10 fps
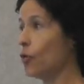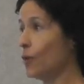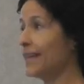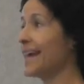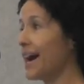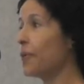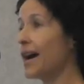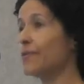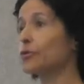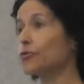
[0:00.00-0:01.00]
We now
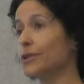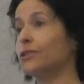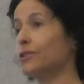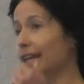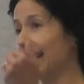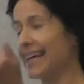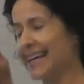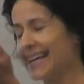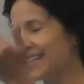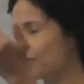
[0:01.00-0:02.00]
have a real,
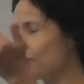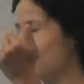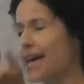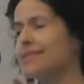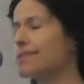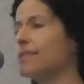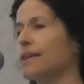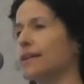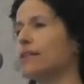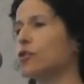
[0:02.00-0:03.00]
just
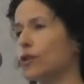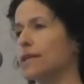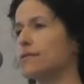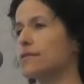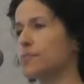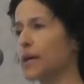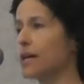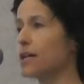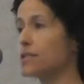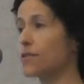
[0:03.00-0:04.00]
escalated crisis
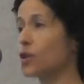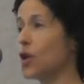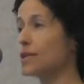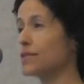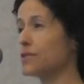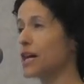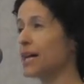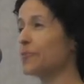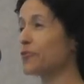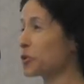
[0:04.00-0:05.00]
because of the loss of
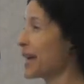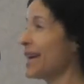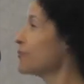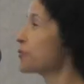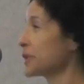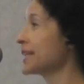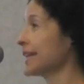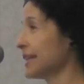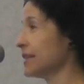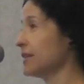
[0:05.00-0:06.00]
time for every kid.